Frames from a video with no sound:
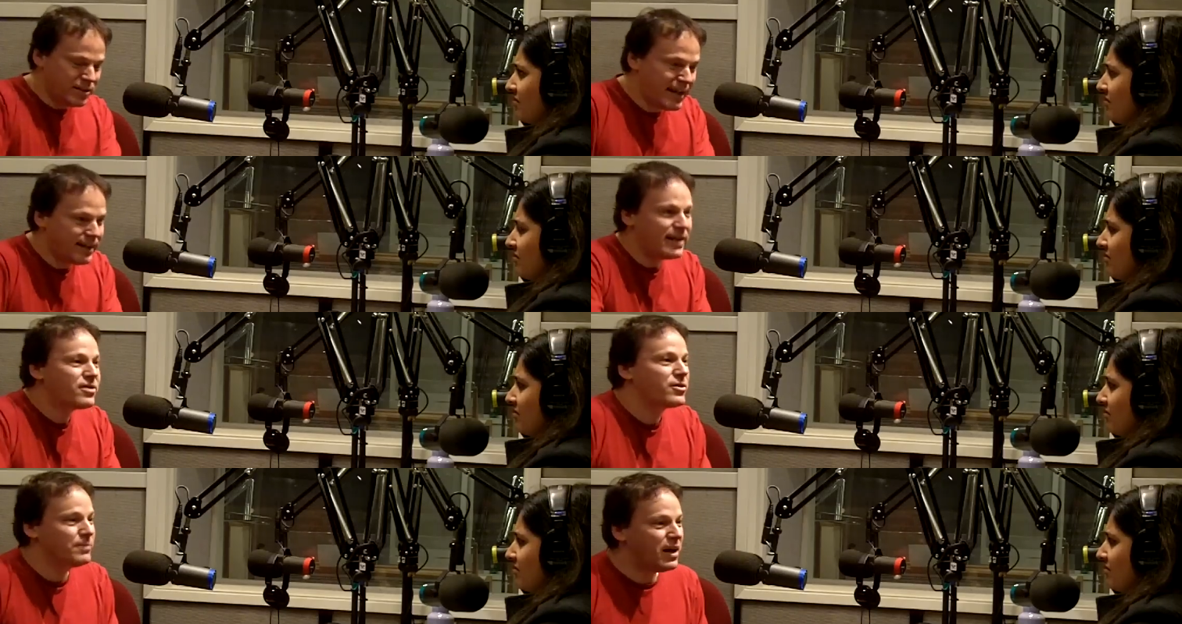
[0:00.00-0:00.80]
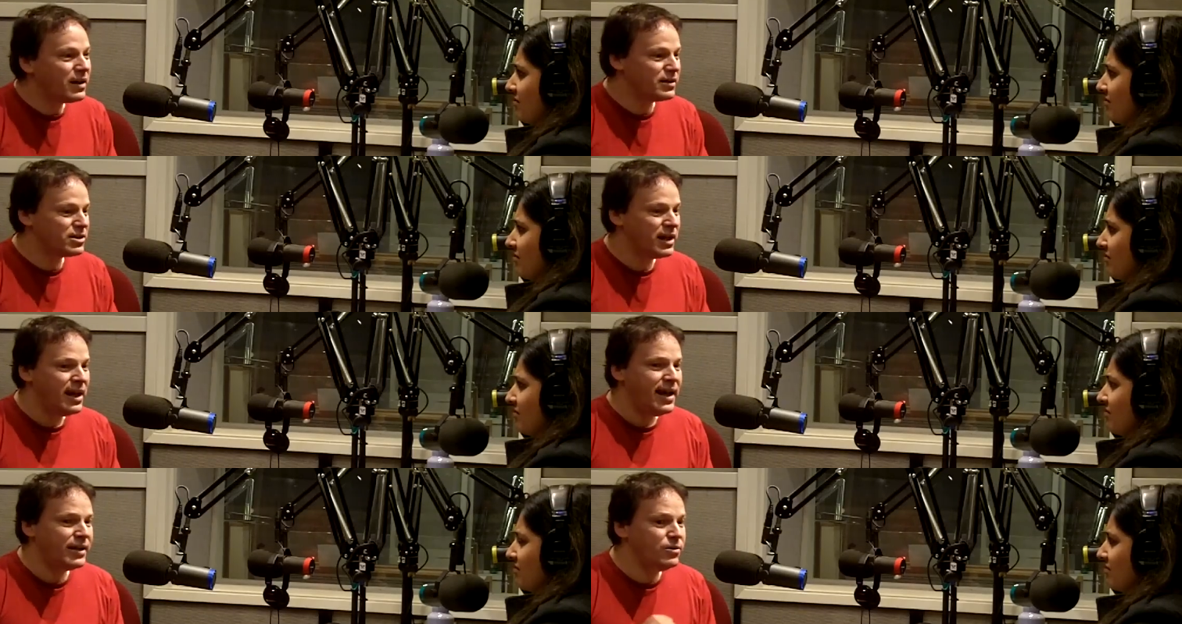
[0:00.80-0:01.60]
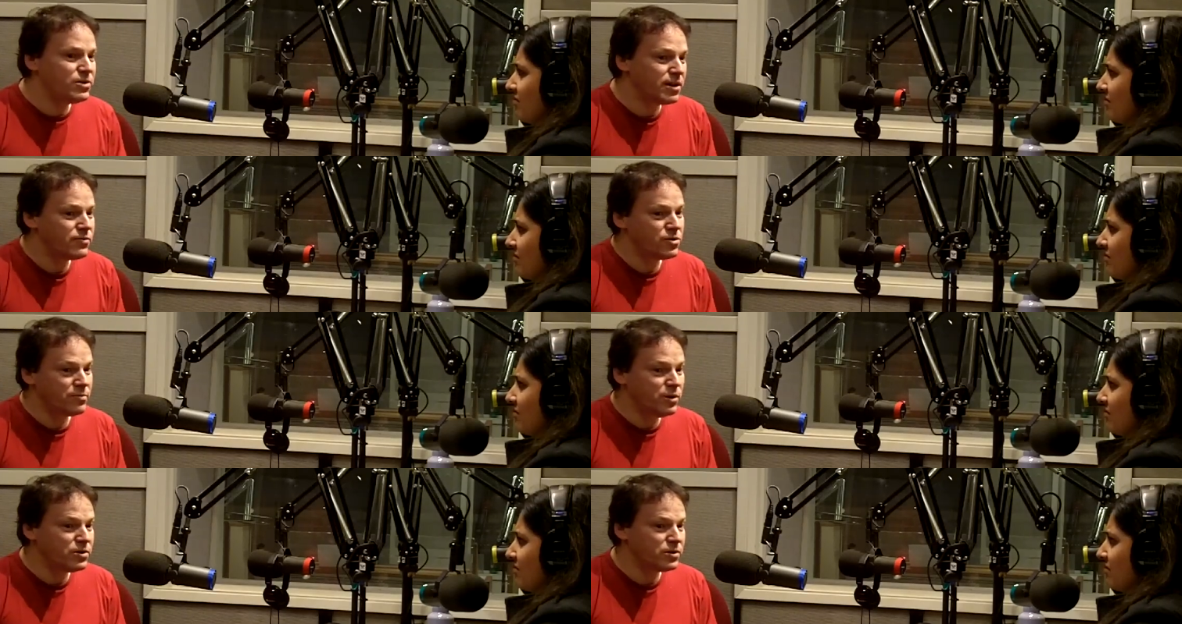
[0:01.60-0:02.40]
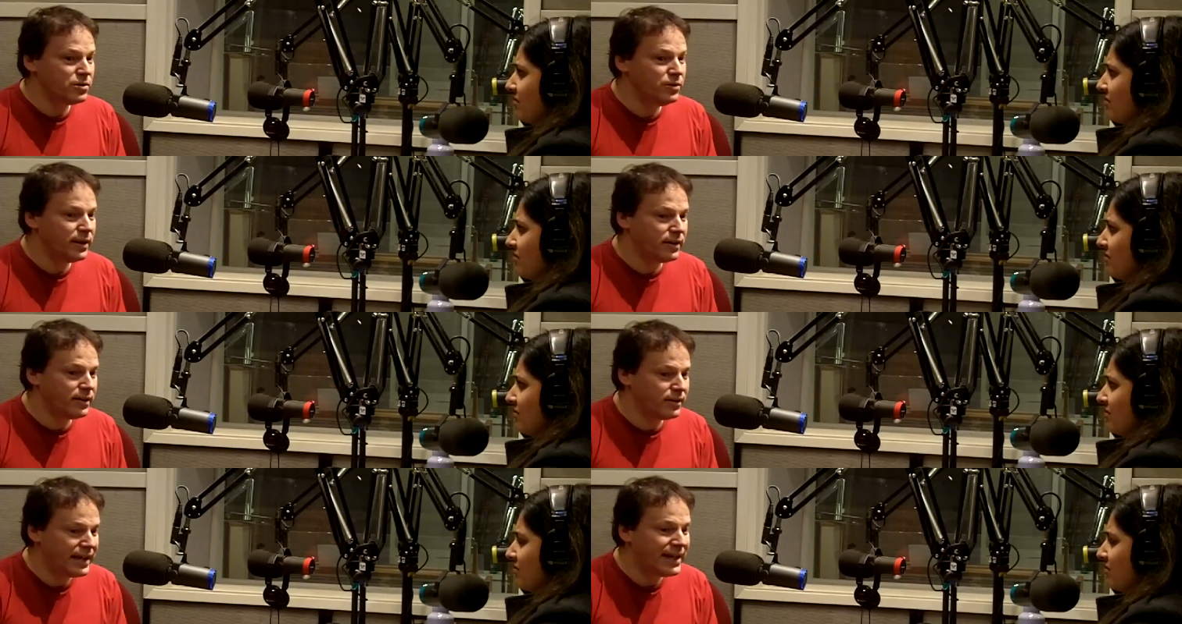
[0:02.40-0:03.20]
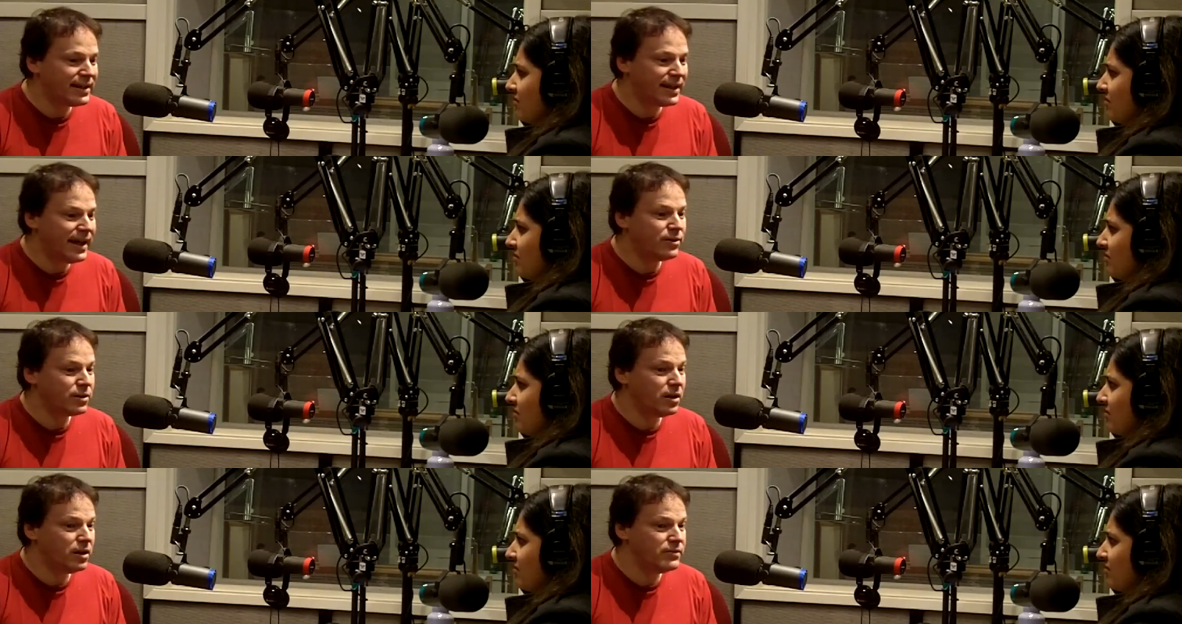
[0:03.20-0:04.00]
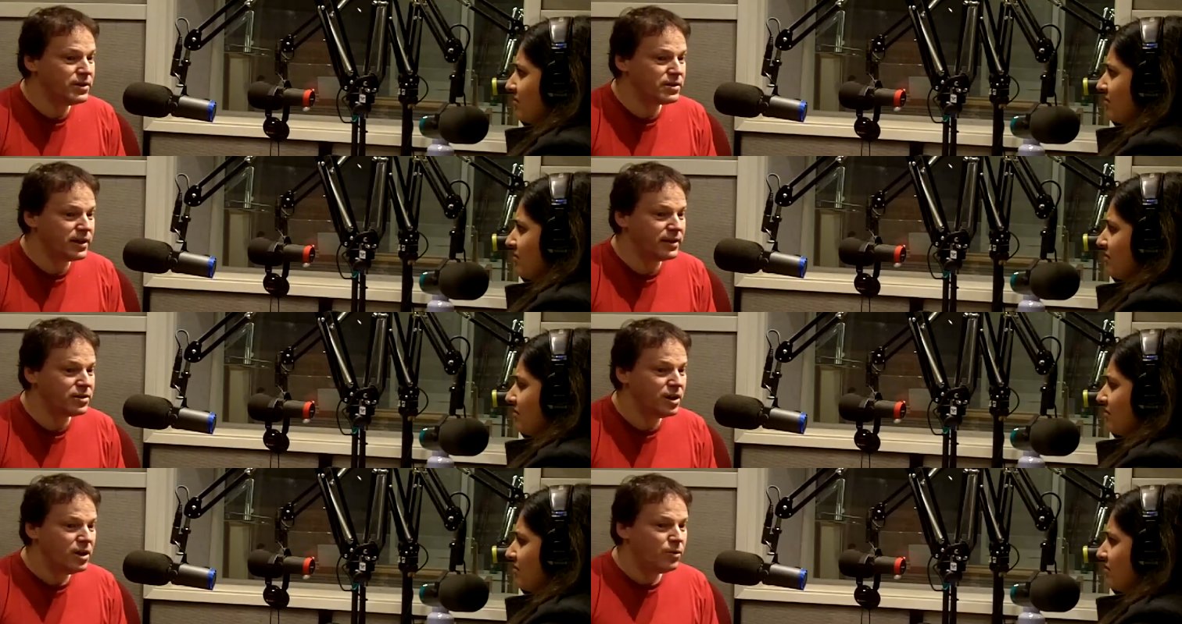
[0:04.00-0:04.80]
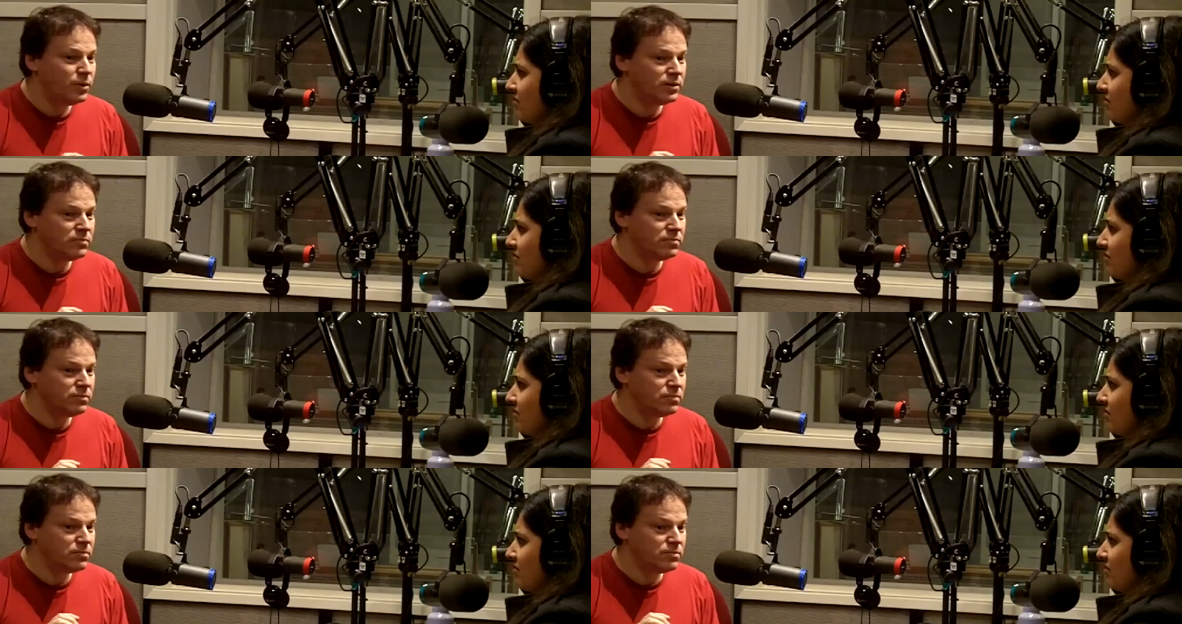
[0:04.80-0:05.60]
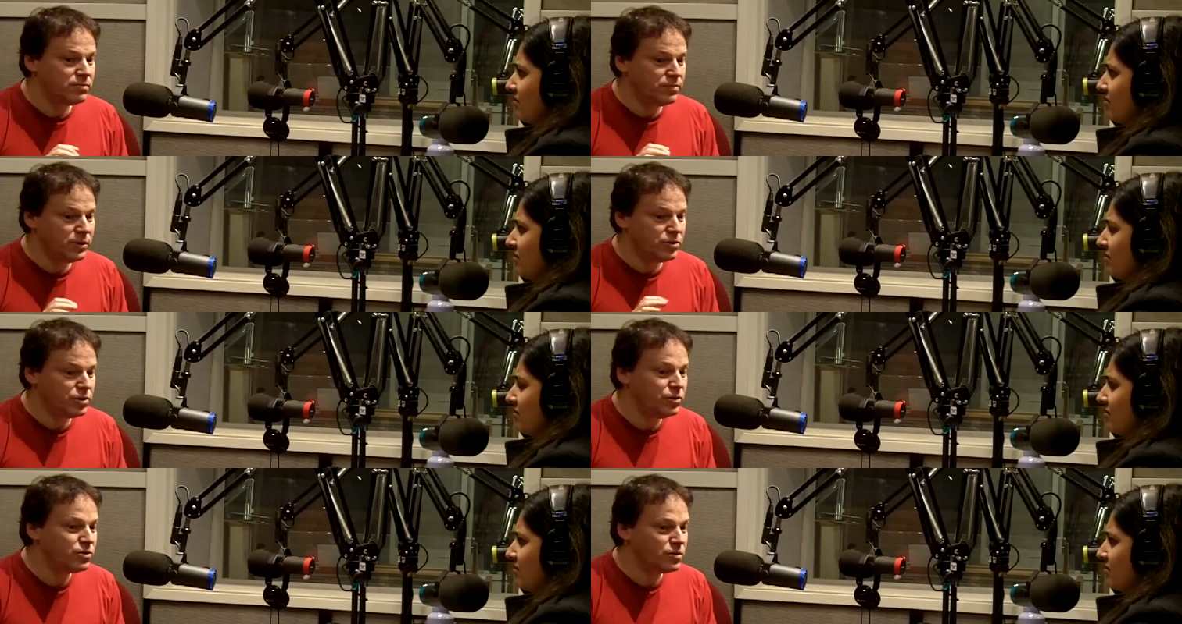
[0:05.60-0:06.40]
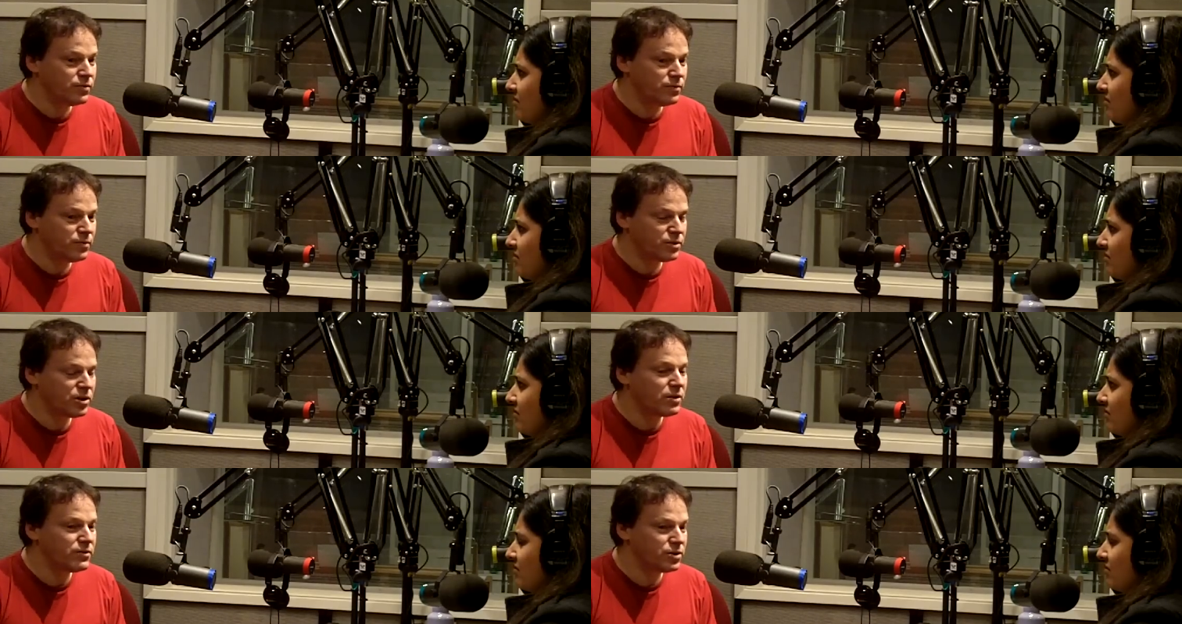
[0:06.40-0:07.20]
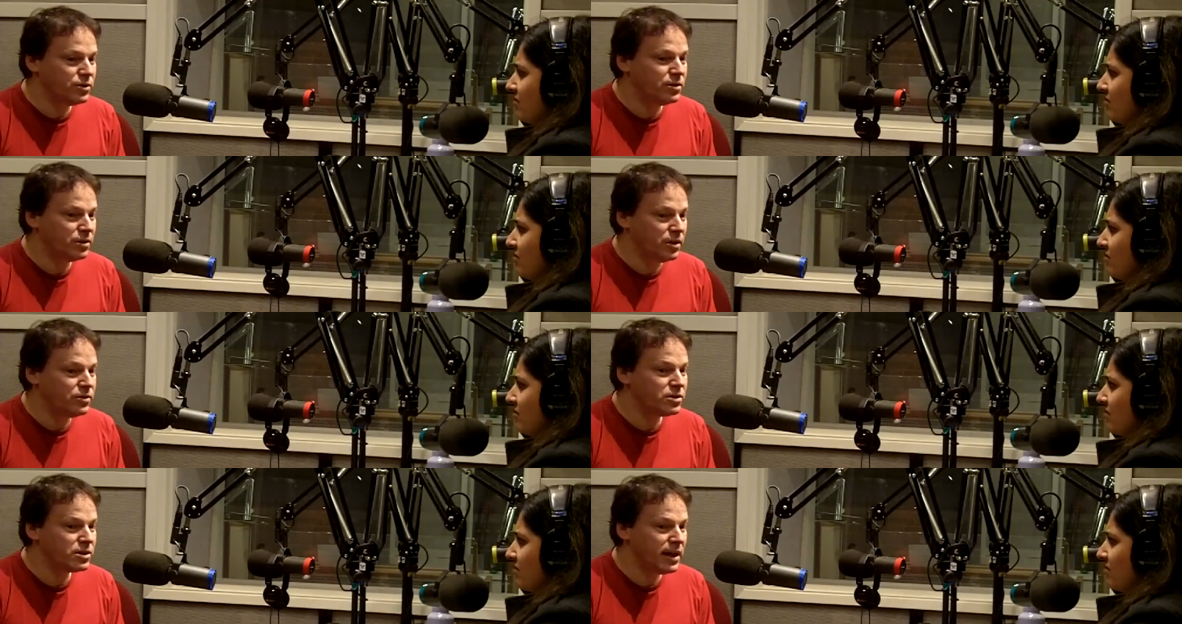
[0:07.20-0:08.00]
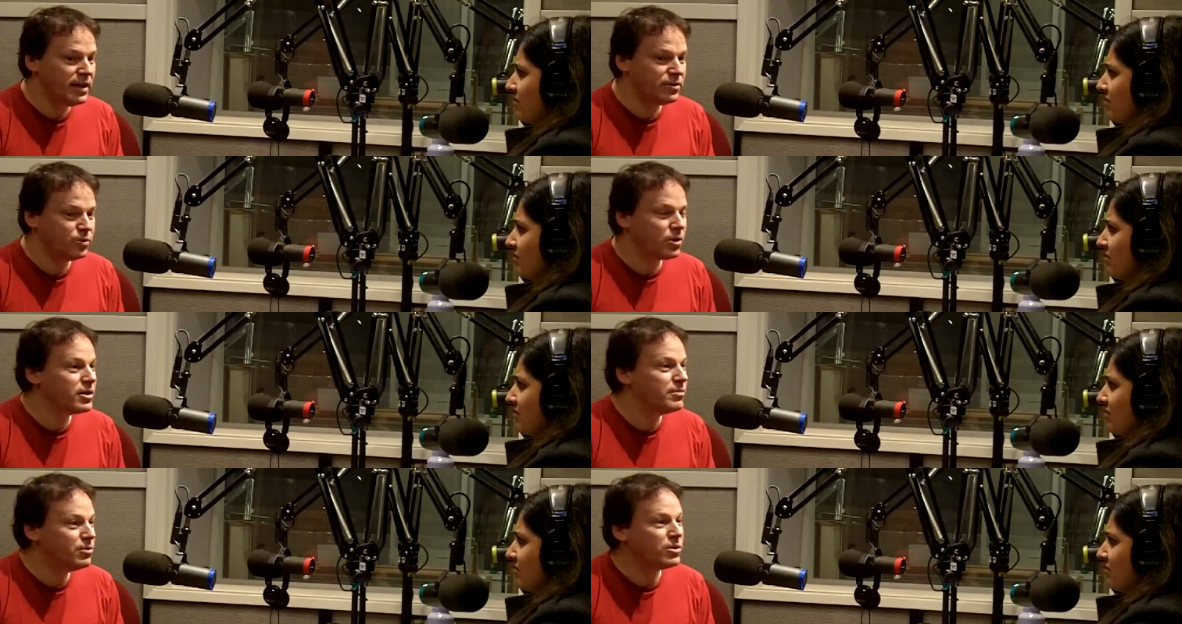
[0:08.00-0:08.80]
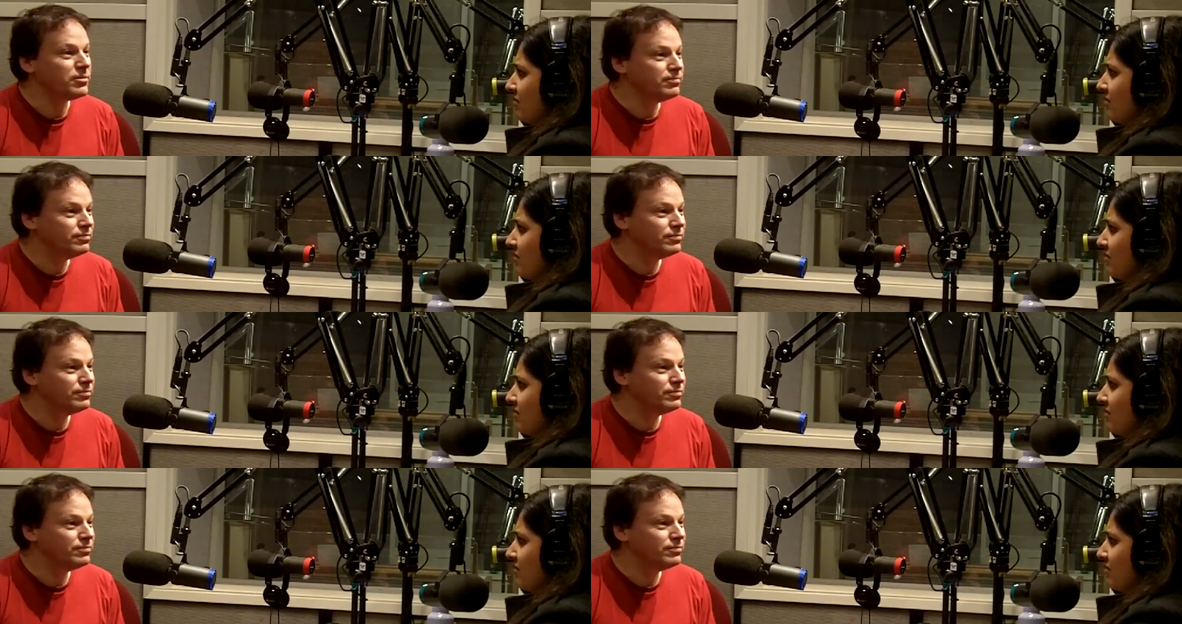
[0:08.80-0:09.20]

Speaker 1: It's taken out of their pockets. And who suffers the most and who can't get out of these things? Well, students who are stuck with student loans and the working poor.